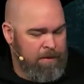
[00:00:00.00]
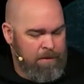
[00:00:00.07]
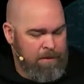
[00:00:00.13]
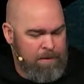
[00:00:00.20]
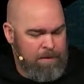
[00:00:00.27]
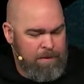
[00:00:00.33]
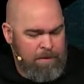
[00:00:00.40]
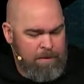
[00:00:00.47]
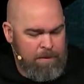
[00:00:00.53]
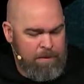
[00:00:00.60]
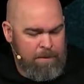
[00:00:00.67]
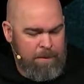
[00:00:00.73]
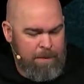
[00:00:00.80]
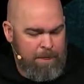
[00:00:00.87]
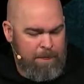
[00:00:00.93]

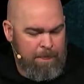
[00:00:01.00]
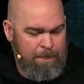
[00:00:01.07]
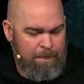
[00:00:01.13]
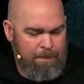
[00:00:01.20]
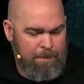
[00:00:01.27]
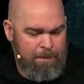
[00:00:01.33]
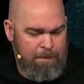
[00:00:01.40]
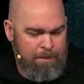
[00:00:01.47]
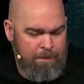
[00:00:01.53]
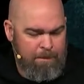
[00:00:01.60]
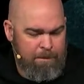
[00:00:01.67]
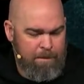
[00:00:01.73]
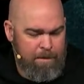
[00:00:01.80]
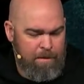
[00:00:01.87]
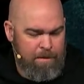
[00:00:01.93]

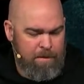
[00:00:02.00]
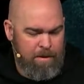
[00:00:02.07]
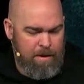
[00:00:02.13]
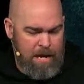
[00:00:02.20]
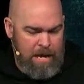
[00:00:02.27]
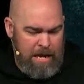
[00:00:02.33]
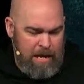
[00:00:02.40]
(no one is talking)